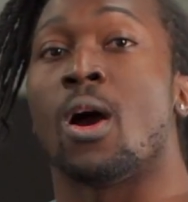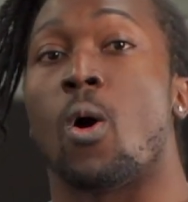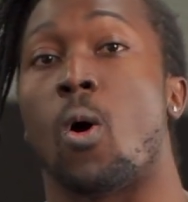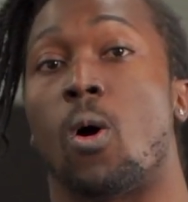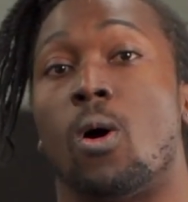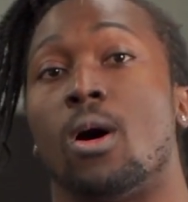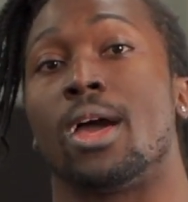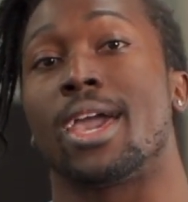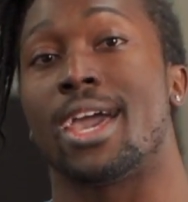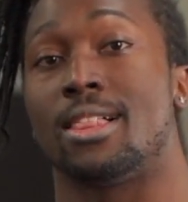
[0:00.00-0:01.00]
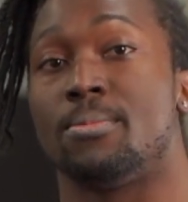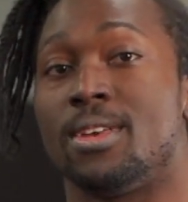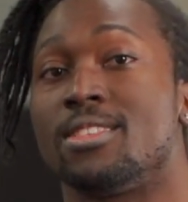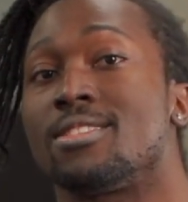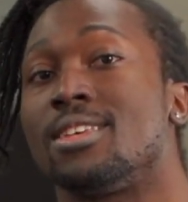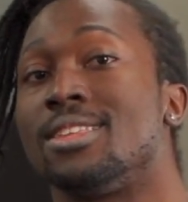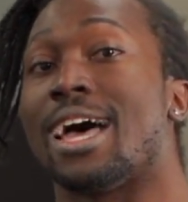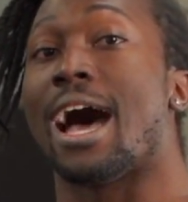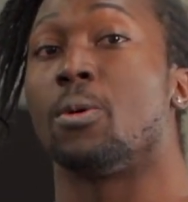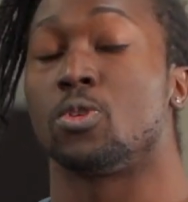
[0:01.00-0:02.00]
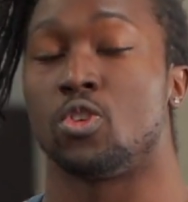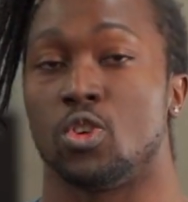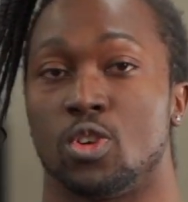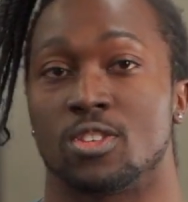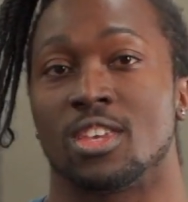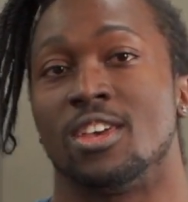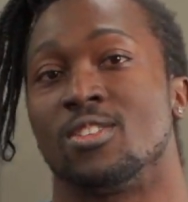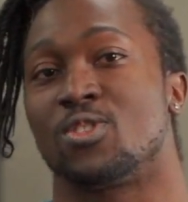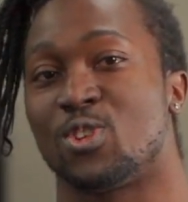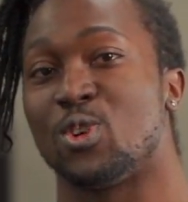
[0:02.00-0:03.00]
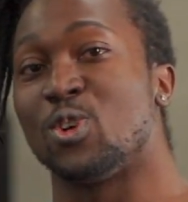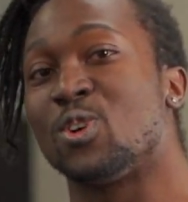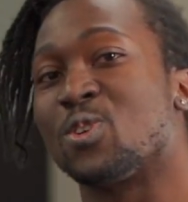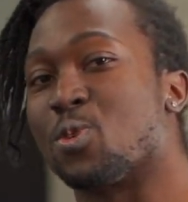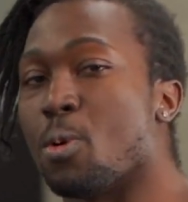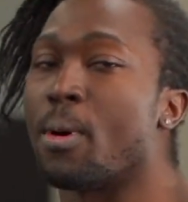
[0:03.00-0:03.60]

or elements that I would use to grow my